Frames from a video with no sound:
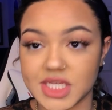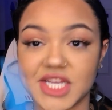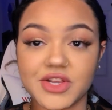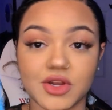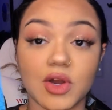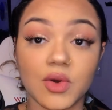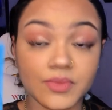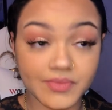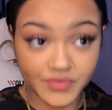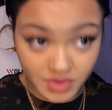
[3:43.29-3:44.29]
Take your
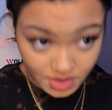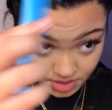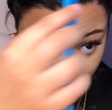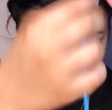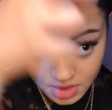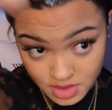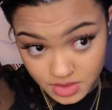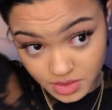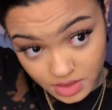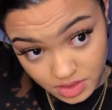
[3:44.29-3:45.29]
comb
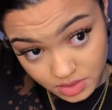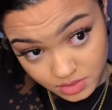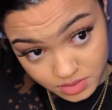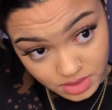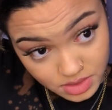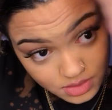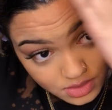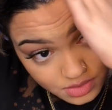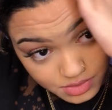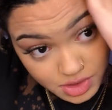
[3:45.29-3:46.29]
and you're gonna
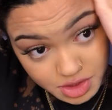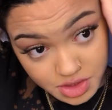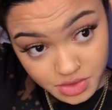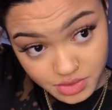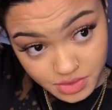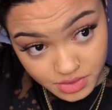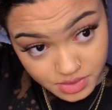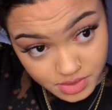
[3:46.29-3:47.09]
brush it through